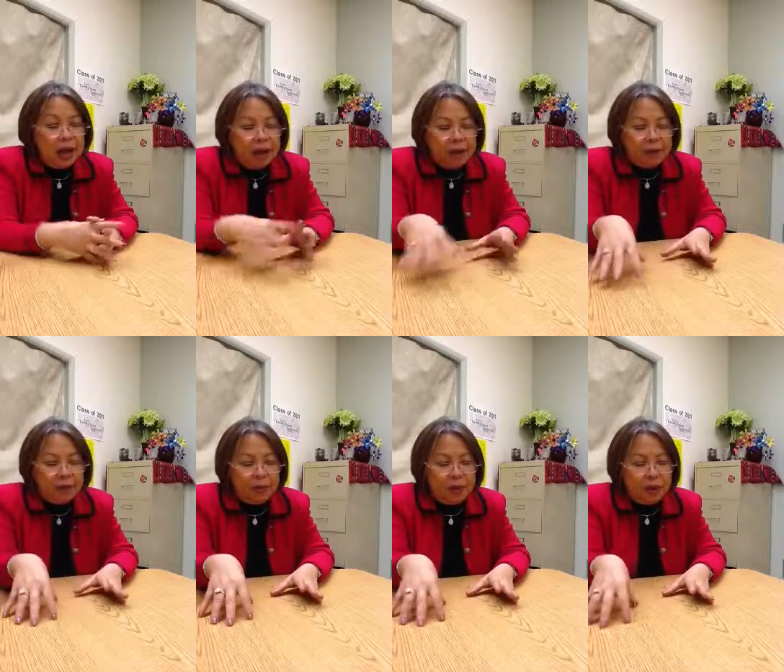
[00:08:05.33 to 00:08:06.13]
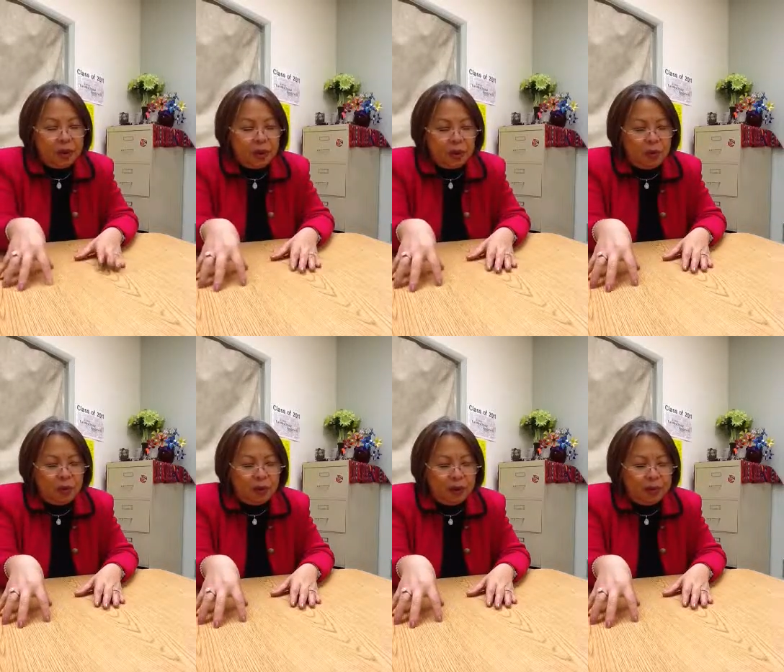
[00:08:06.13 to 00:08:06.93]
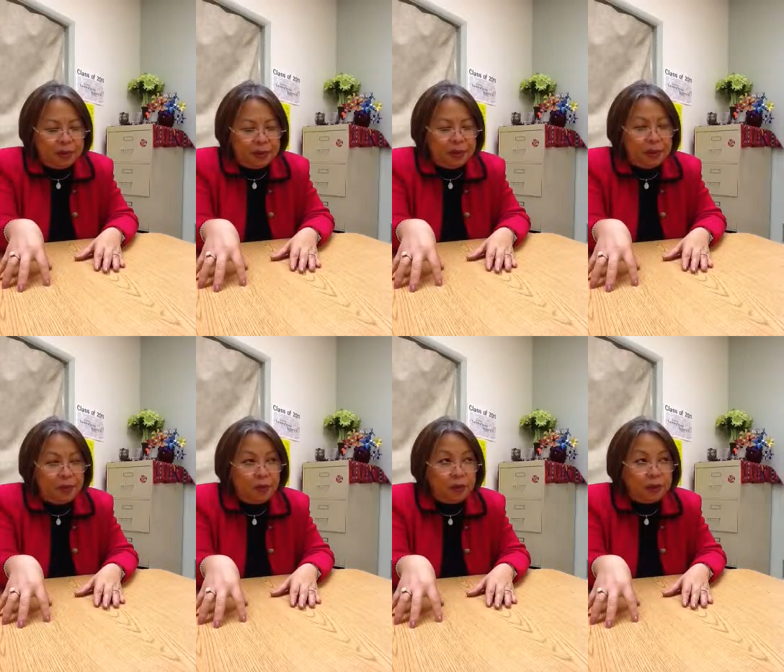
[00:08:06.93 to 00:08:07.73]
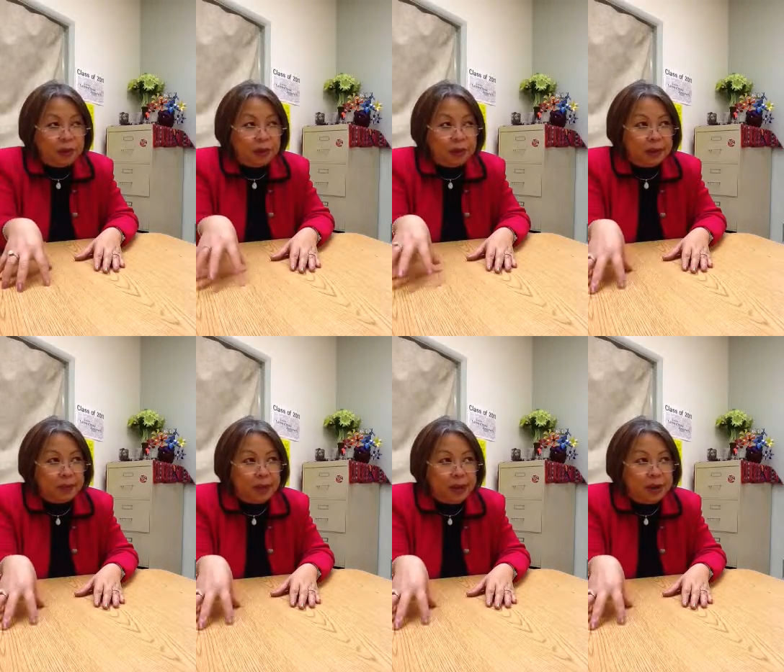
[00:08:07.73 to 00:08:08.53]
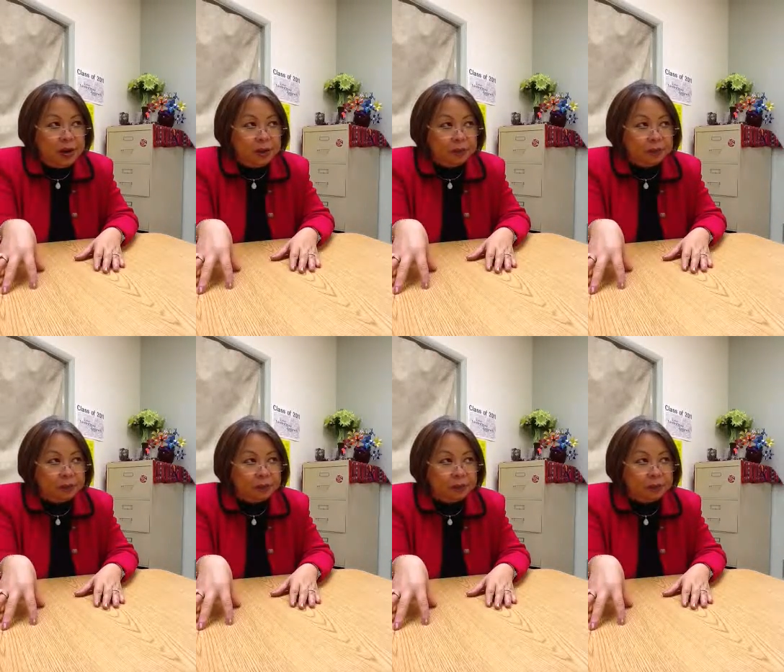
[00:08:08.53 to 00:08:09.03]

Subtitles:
After being with Lutheran Family Service for 6-7 years,